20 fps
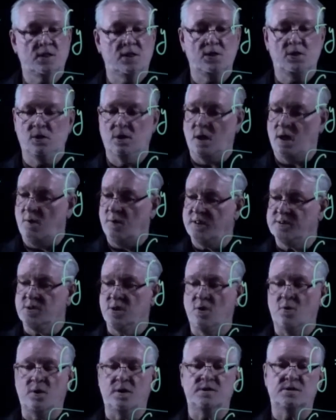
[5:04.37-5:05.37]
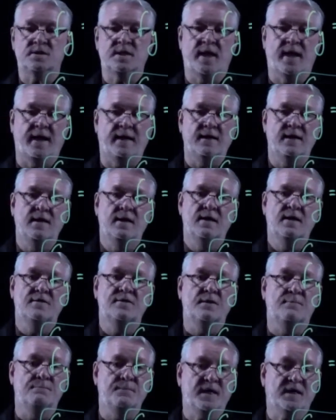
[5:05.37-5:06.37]
you'll always notice that
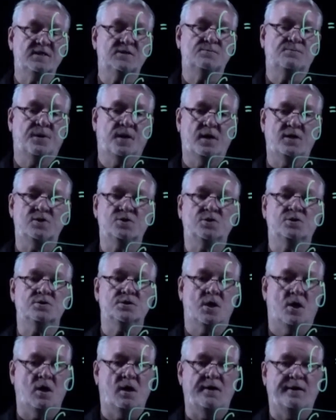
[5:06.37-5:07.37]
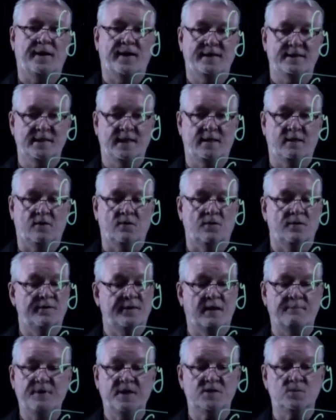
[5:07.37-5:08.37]
the mixed partials are identical. And
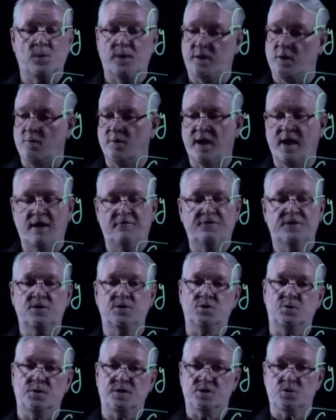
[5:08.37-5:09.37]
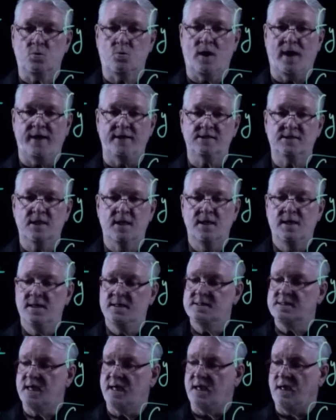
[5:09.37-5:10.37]
that means we don't have to do it twice.
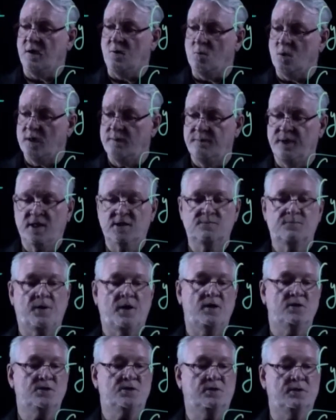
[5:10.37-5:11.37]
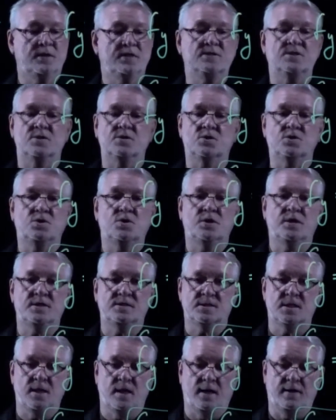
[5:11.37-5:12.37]
Taking one mixed partial is as good
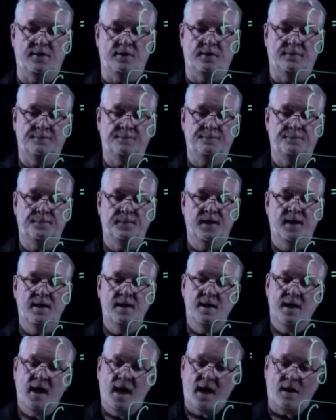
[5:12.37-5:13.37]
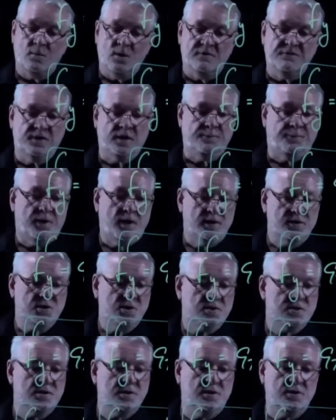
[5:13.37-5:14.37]
as the other. However, the
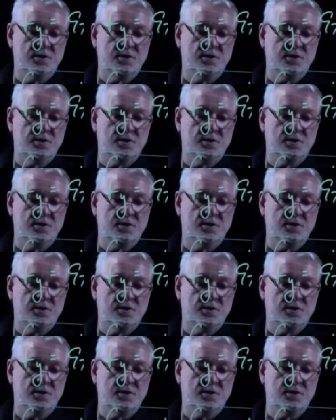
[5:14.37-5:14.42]
partials that are